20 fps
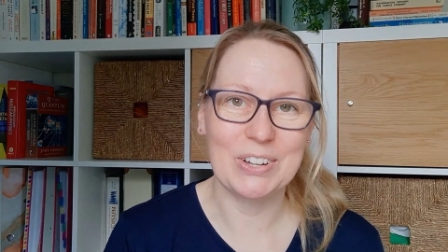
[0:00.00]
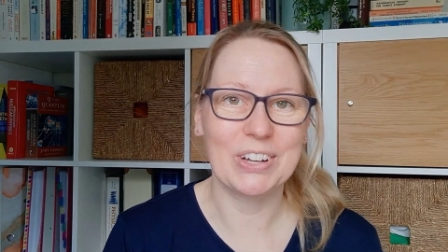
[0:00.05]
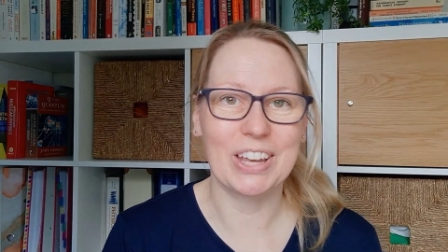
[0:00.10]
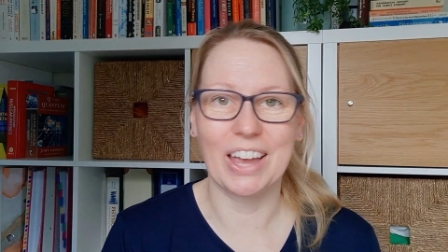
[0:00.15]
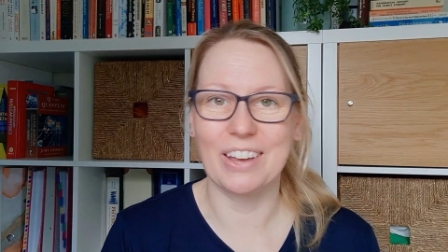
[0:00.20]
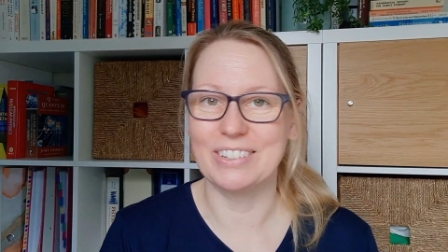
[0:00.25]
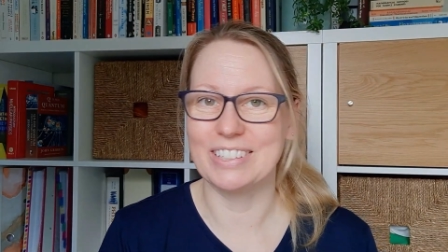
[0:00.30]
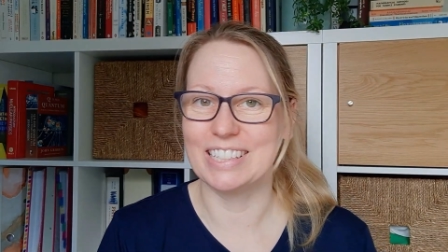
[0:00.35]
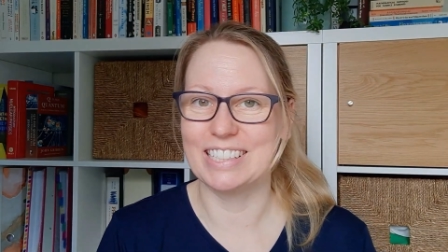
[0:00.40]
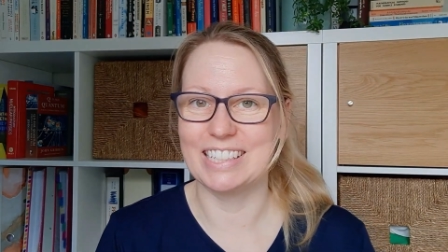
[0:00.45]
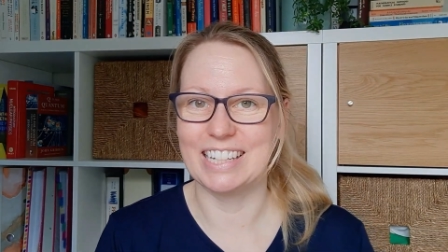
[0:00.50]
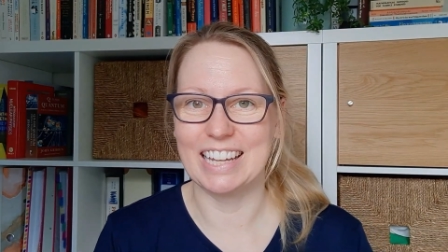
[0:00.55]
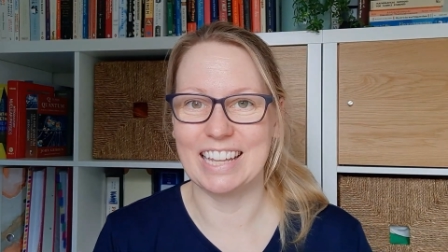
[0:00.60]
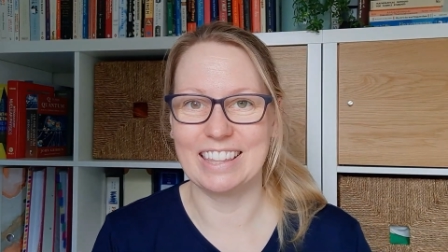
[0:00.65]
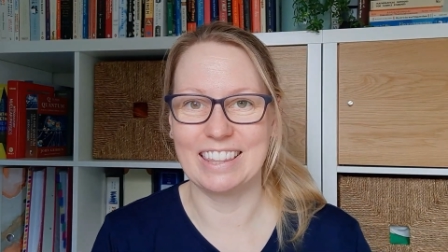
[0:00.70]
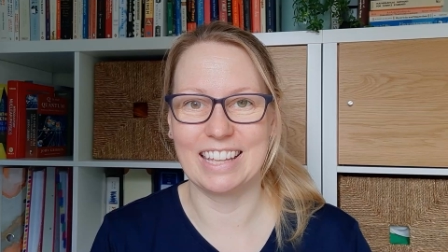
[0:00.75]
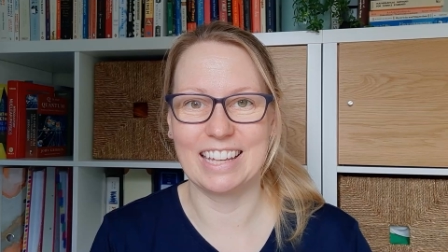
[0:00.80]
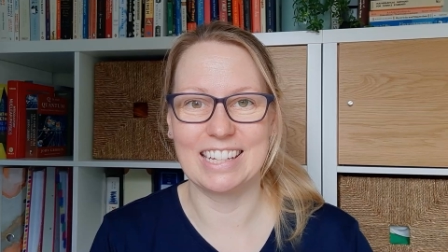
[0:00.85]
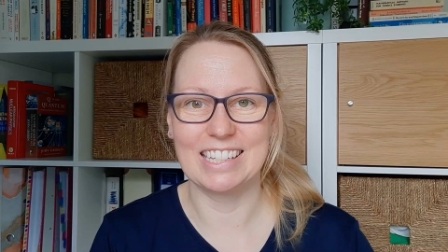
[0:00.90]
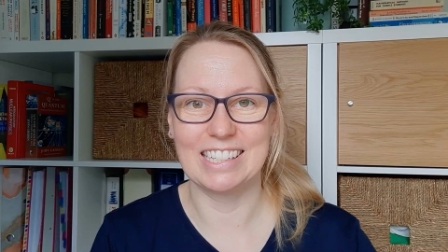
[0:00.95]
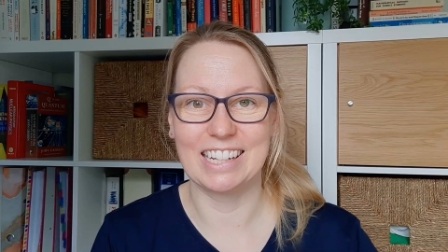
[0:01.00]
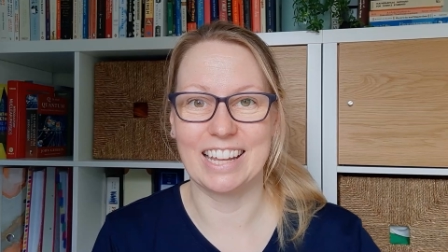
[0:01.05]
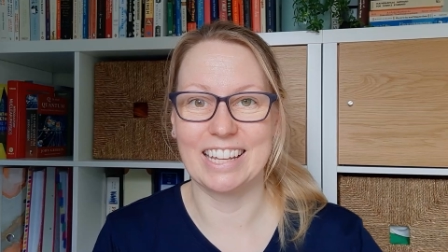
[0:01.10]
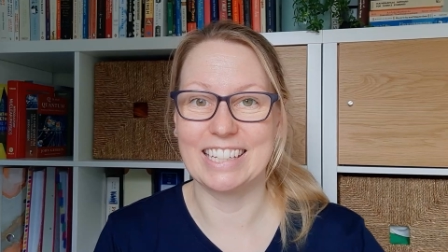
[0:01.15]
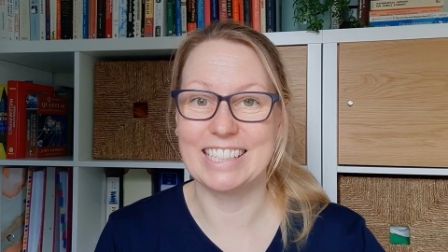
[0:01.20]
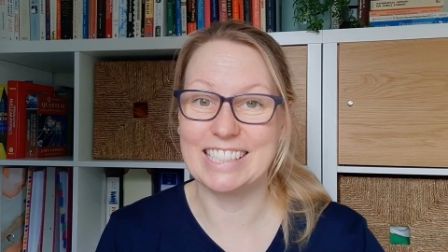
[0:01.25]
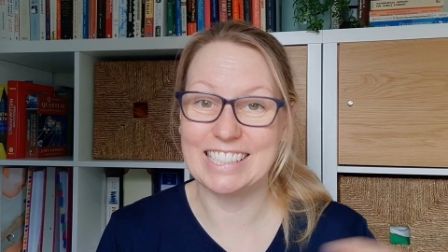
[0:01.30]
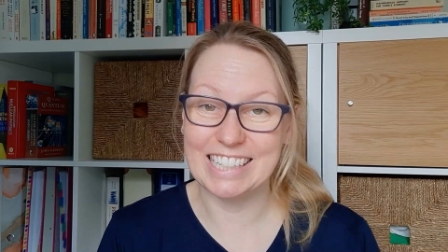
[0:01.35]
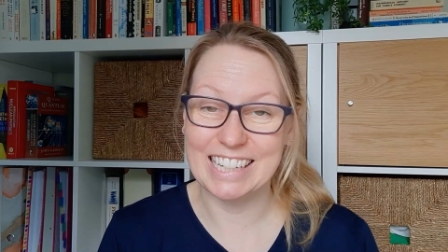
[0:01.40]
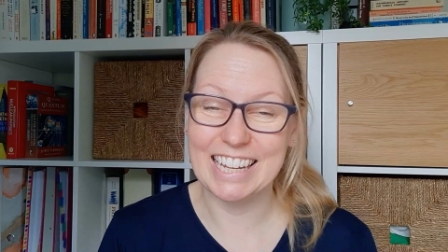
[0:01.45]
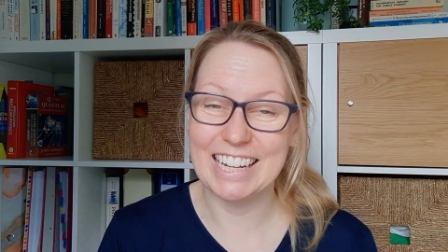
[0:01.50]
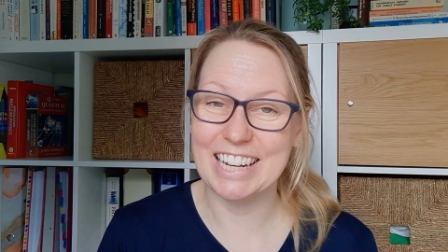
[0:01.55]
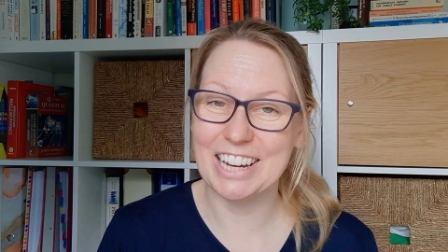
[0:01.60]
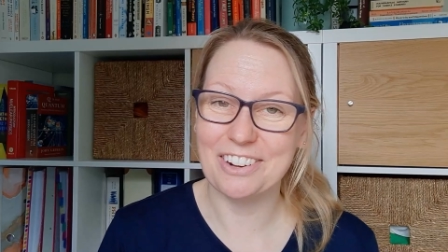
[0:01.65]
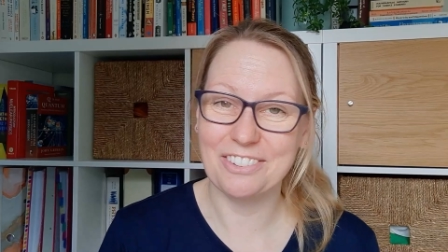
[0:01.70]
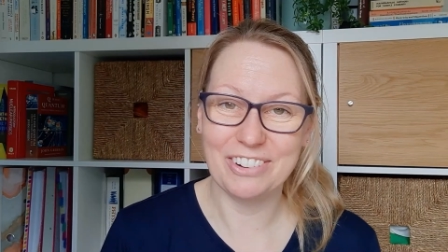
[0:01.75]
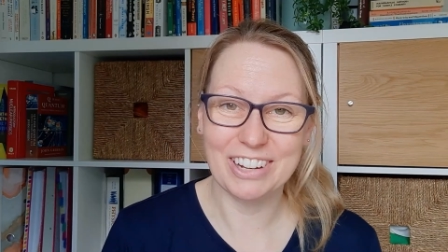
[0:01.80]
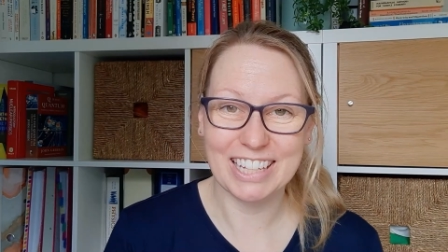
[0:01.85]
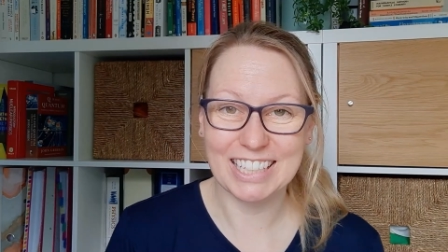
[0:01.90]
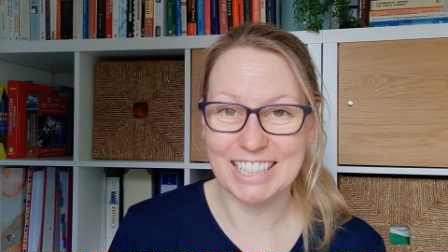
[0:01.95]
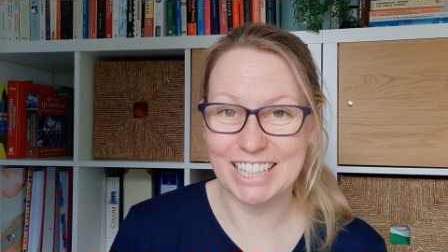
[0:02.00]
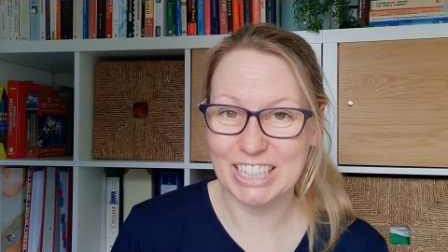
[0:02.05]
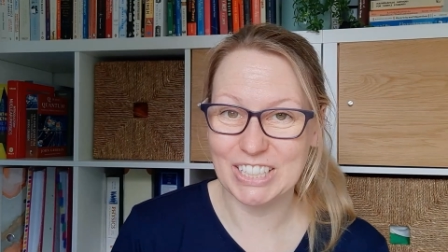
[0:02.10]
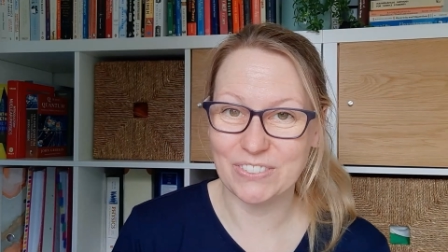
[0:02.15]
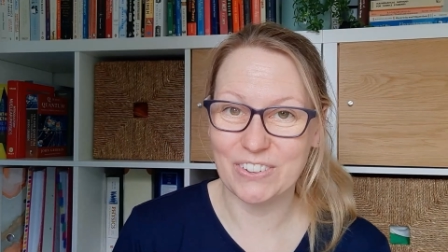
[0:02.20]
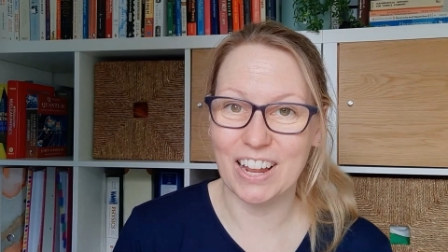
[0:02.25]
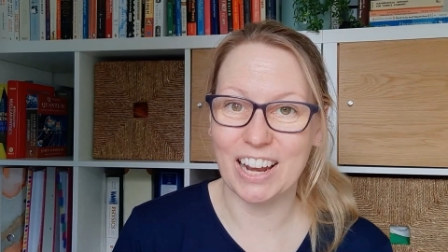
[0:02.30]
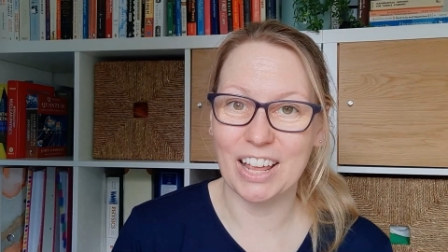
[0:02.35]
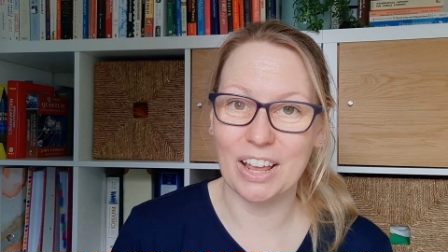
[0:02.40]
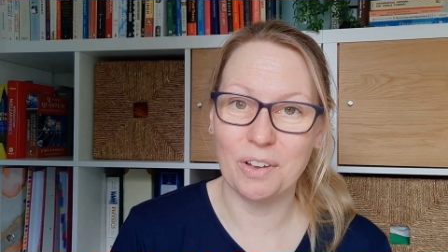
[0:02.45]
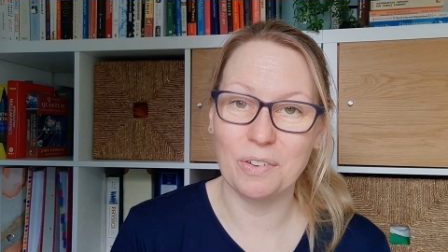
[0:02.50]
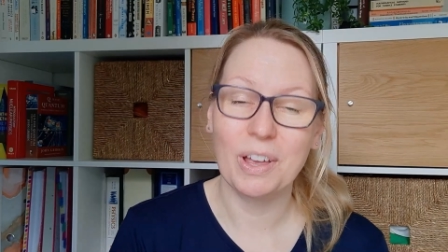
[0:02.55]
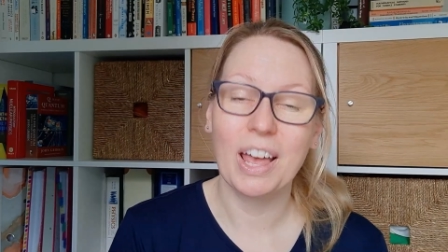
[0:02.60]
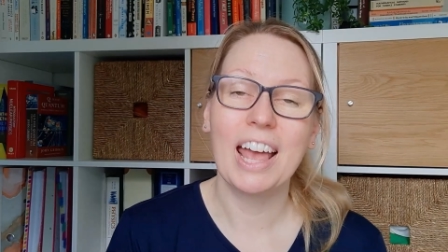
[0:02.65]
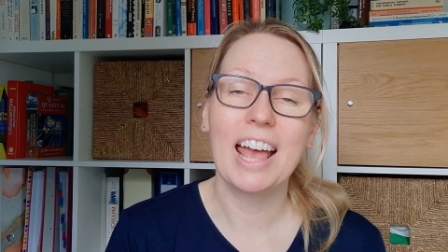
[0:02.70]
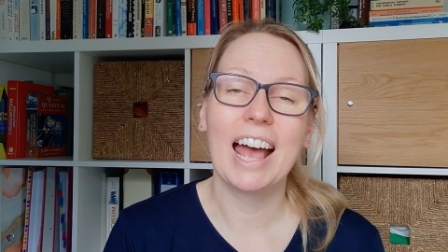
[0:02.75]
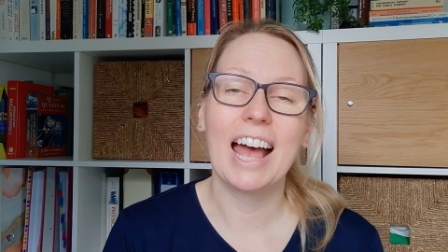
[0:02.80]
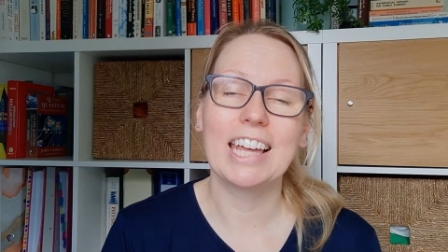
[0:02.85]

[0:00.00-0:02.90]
You're going to see things like senior research fellow,